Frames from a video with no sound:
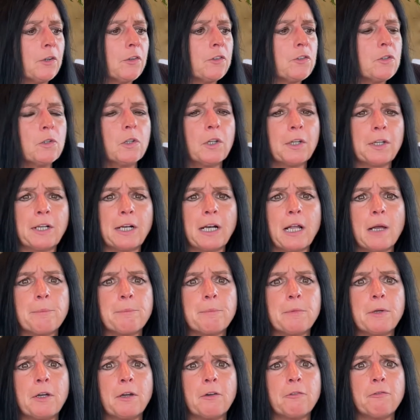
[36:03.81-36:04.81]
Do look it up.
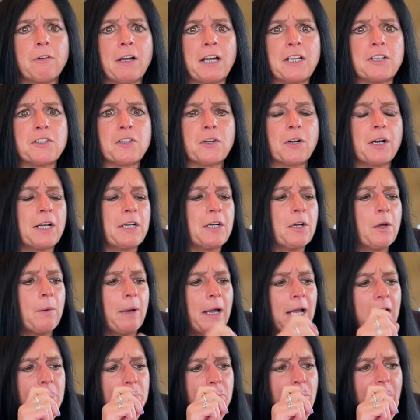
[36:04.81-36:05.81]
Pfizer, I know,
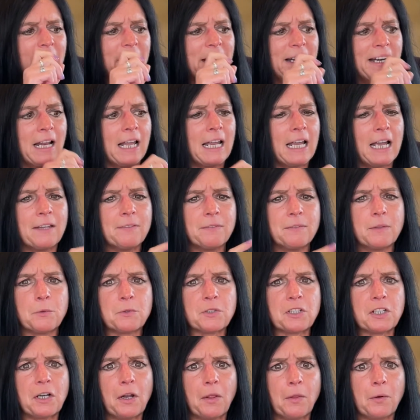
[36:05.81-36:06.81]
has one, and there
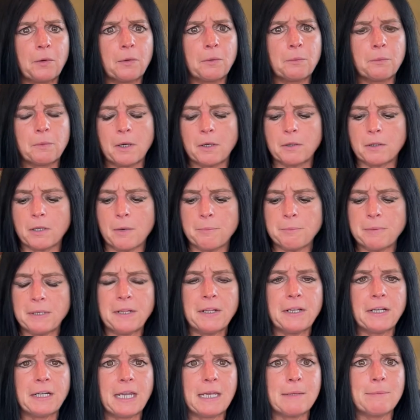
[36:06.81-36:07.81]
was another company
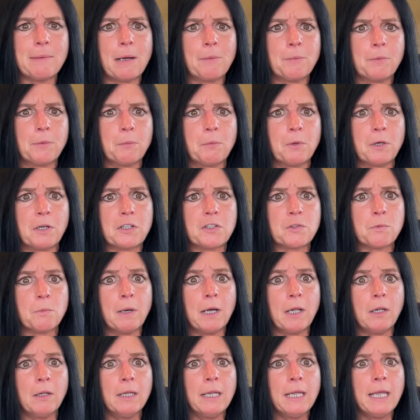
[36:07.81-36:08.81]
that came out with one as
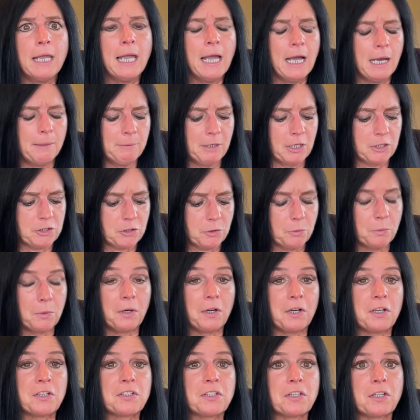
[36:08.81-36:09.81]
well. I'm not sure where
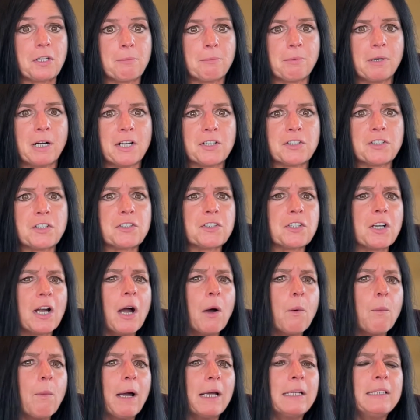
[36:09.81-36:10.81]
it is in the process or
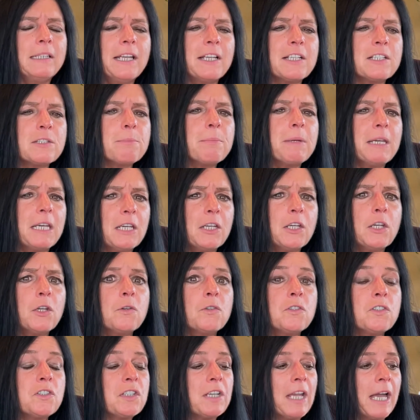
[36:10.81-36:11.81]
how widely it's being
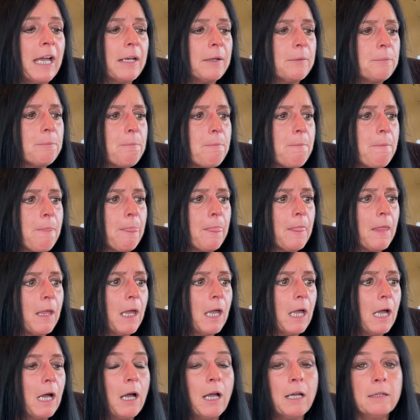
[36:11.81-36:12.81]
used yet.
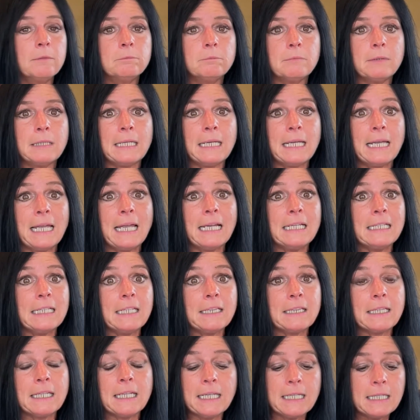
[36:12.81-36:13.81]

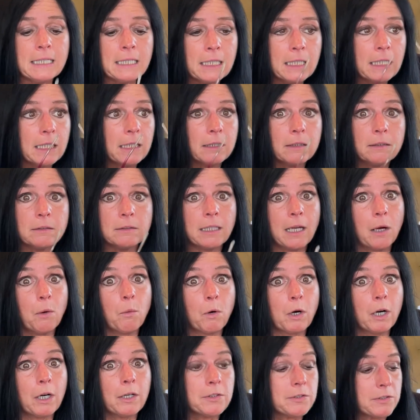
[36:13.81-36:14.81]
Anything that
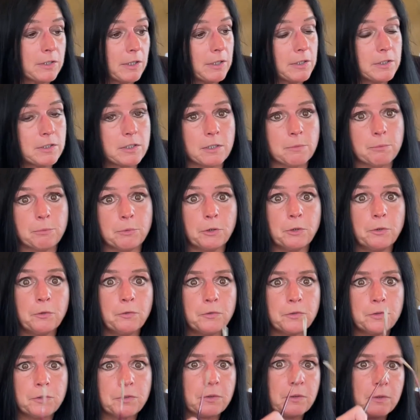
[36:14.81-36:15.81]
works and is
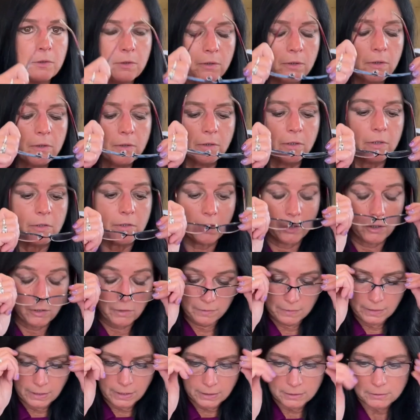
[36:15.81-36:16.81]
approved is a
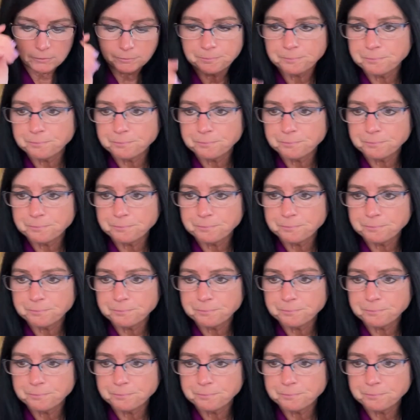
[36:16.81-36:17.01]
good thing.